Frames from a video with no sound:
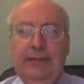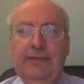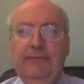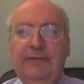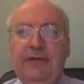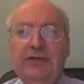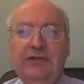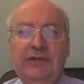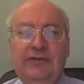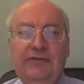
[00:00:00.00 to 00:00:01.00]
The
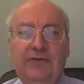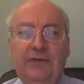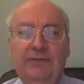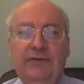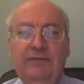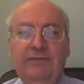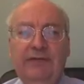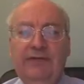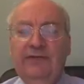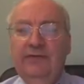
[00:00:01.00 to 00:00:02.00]
flatulence is often
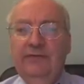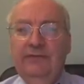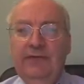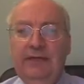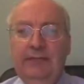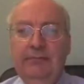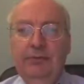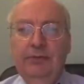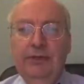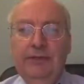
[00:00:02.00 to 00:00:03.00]
offensive and
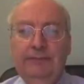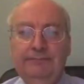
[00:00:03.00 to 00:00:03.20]
burning.